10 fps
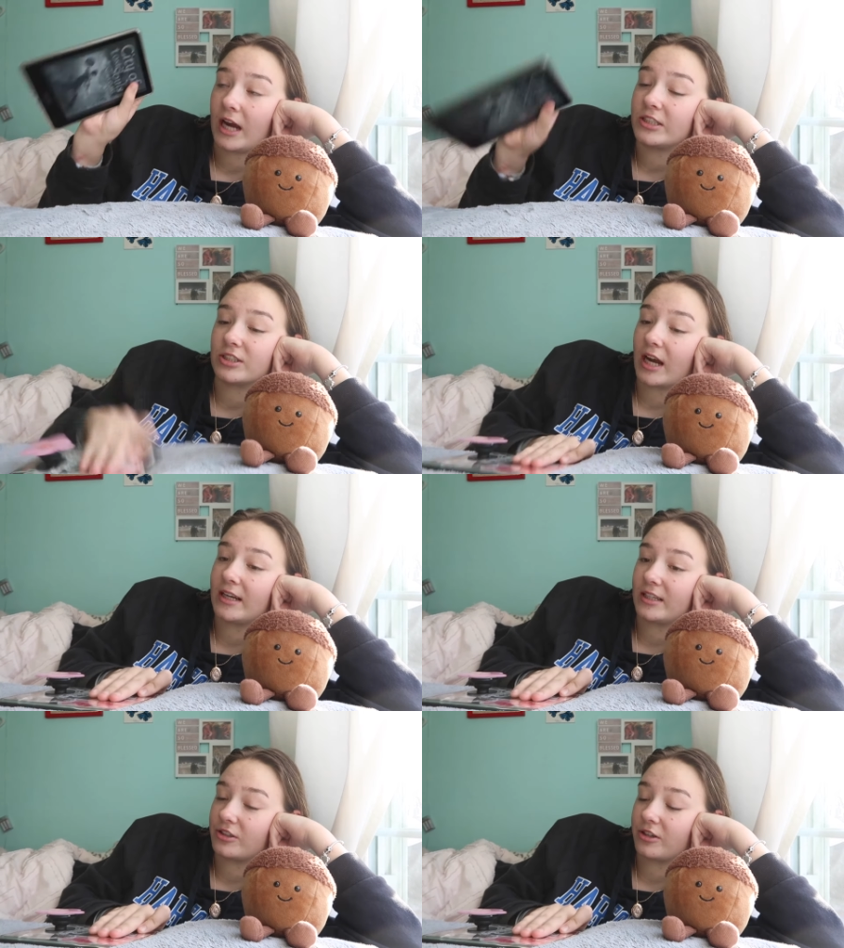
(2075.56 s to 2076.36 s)
I just, I
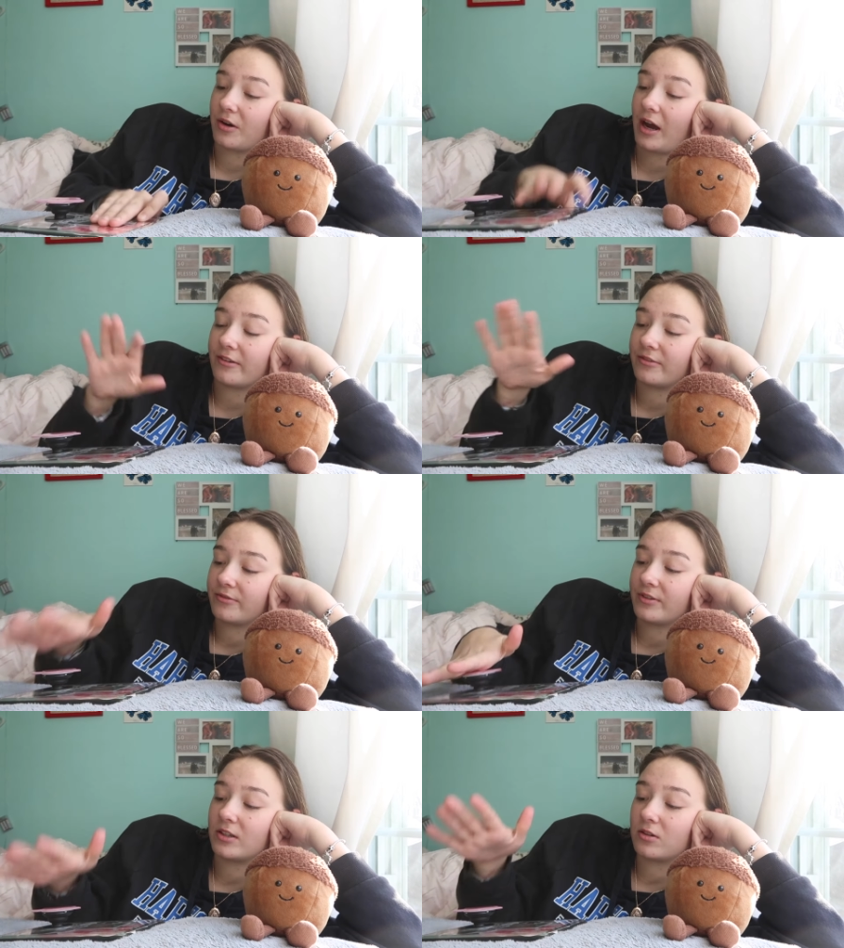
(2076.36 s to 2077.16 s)
need to. I
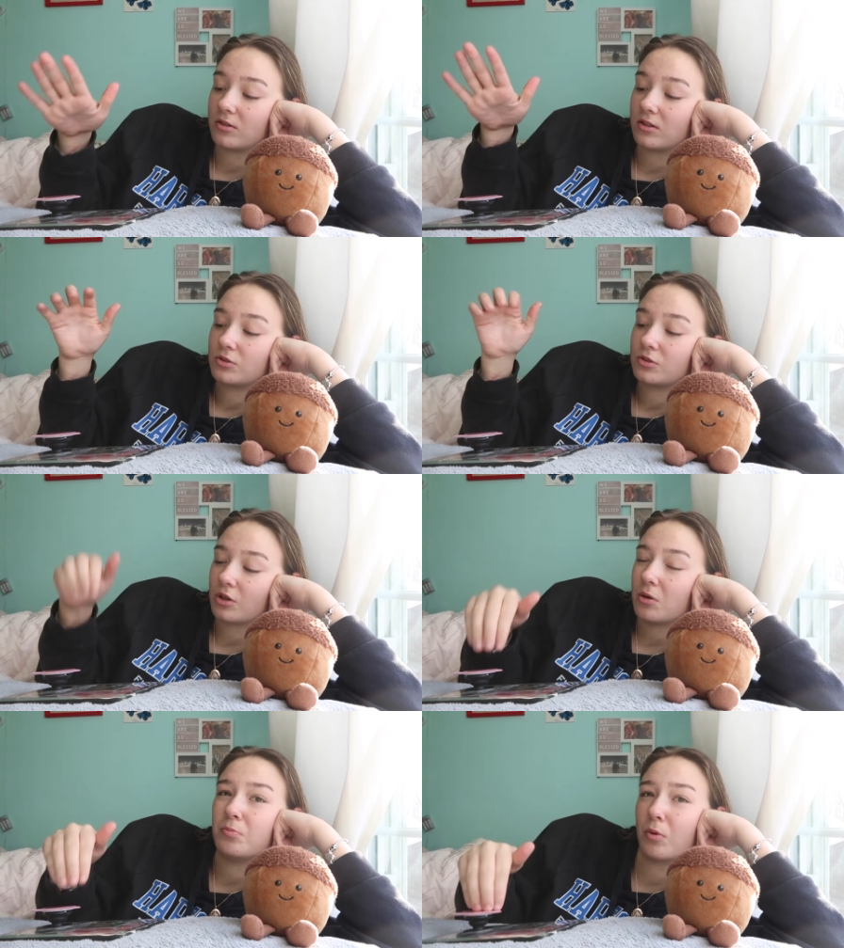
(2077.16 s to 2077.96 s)
feel
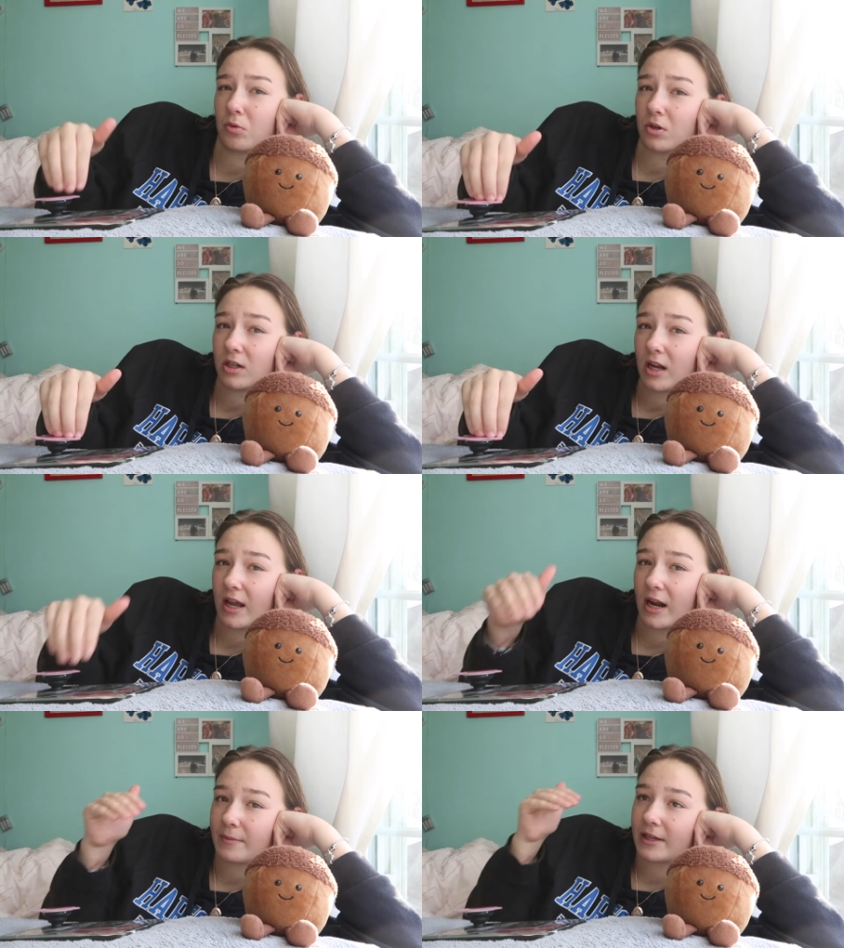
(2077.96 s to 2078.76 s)
so bored
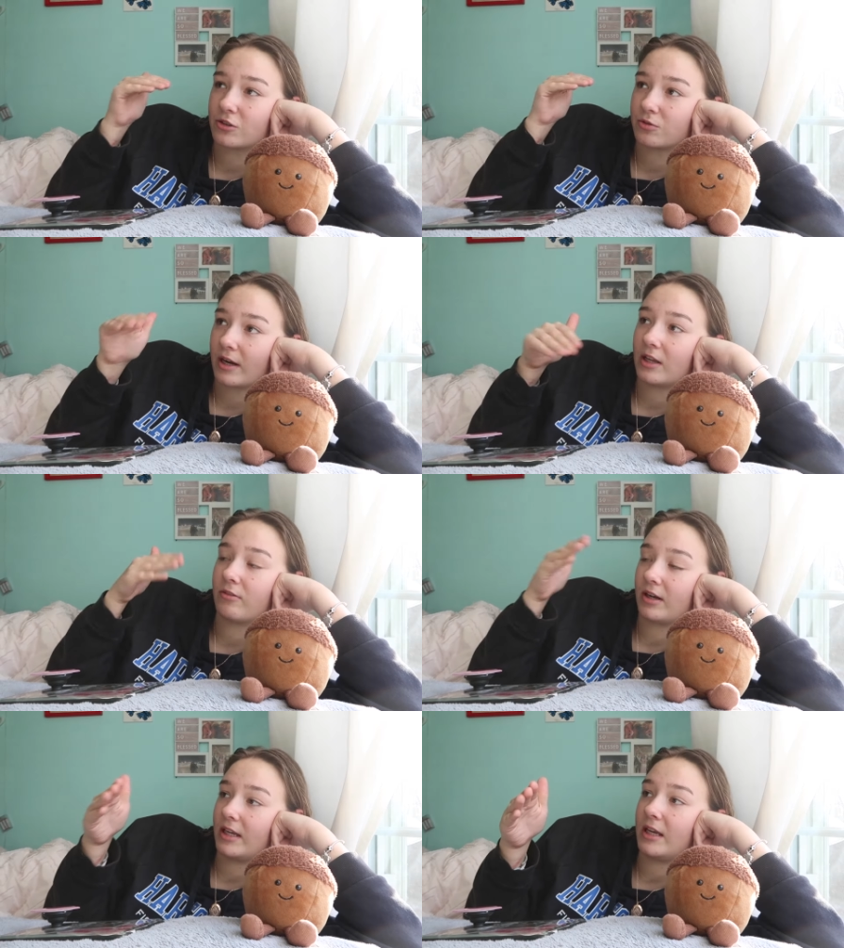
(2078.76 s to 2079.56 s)
and I'm like dreading
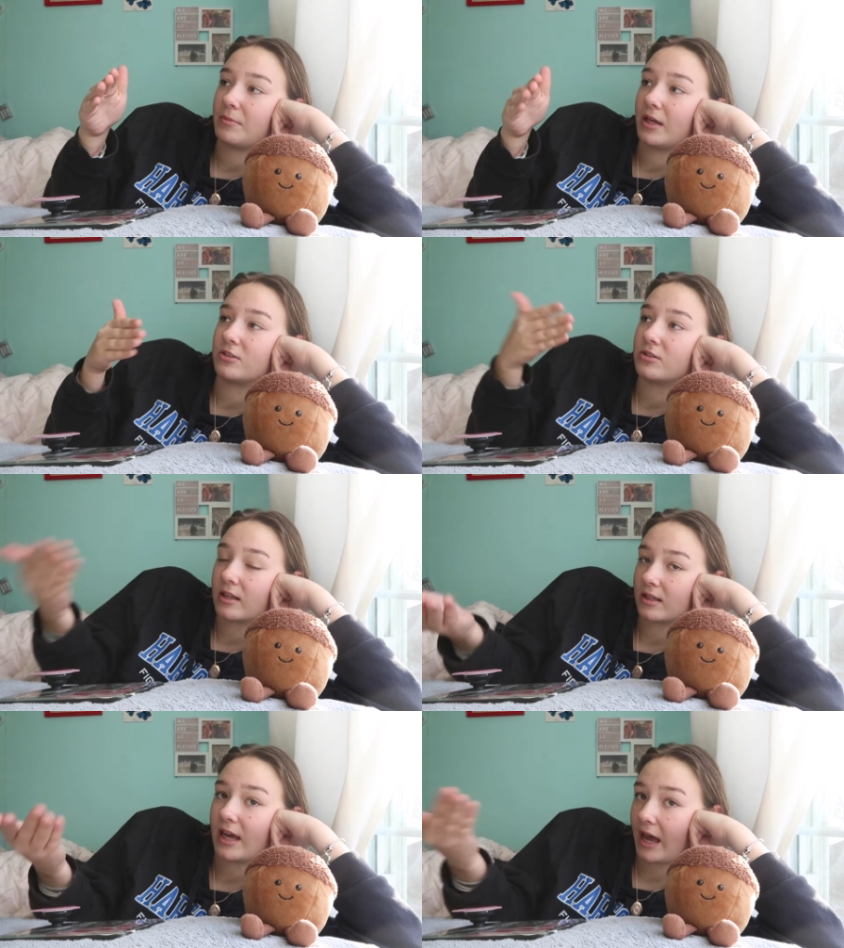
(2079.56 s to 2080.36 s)
reading it because there's
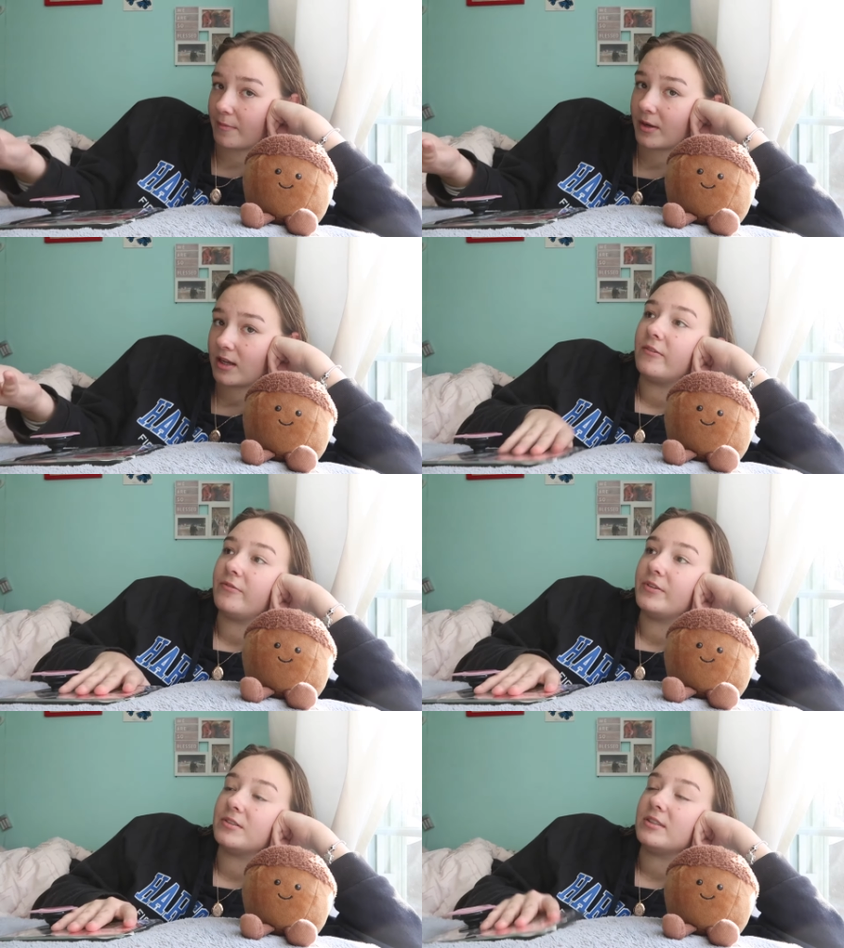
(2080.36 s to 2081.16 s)
nothing happening. It
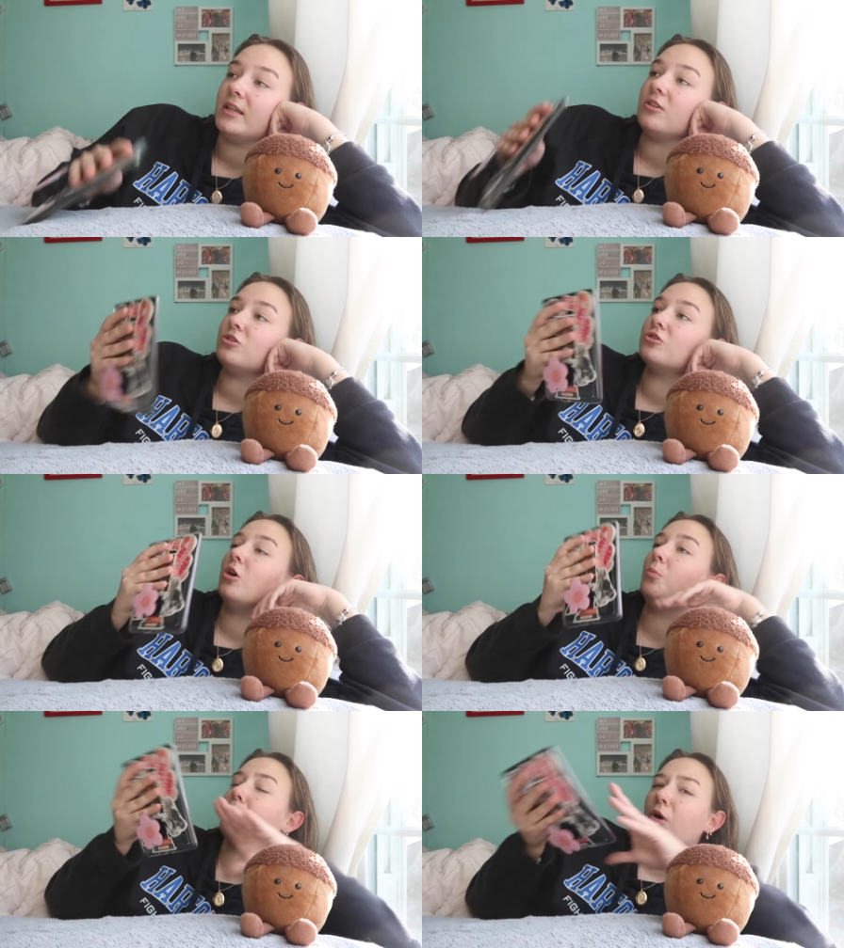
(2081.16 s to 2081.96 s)
feels like there's
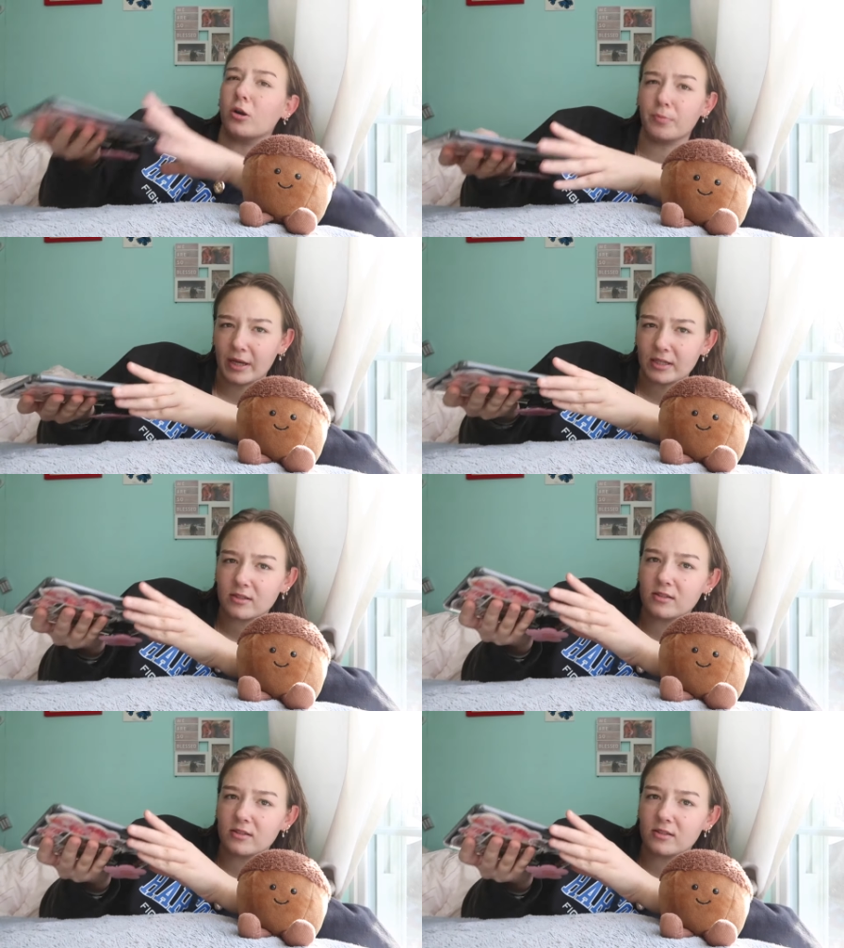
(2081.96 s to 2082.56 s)
no purpose.